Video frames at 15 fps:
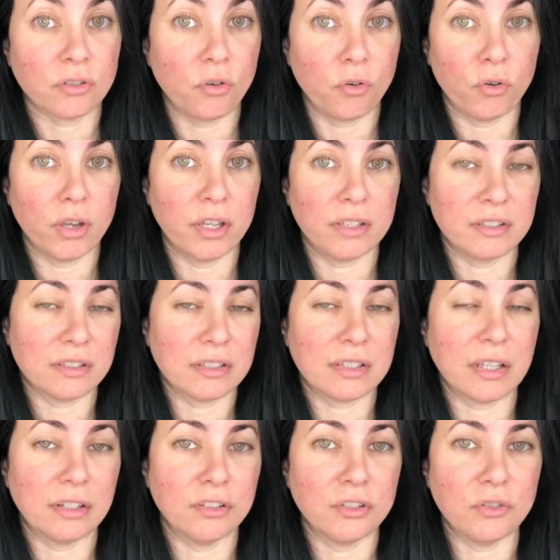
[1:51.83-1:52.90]
go ahead and
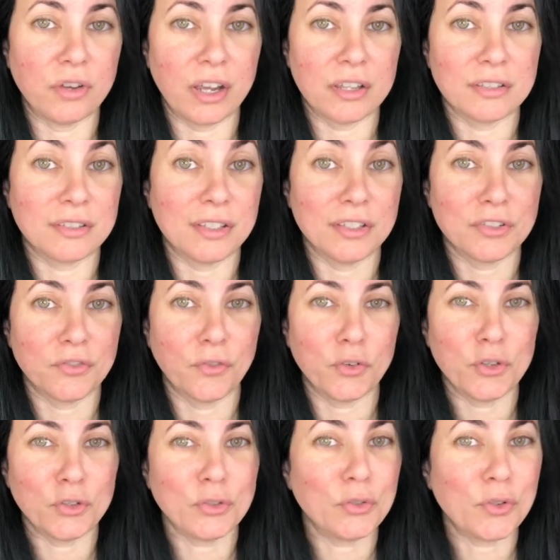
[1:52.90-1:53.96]
telling you guys this for
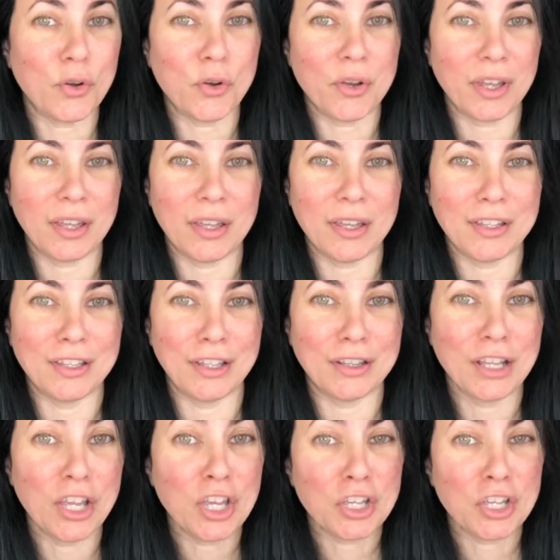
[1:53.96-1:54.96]
you to go ahead and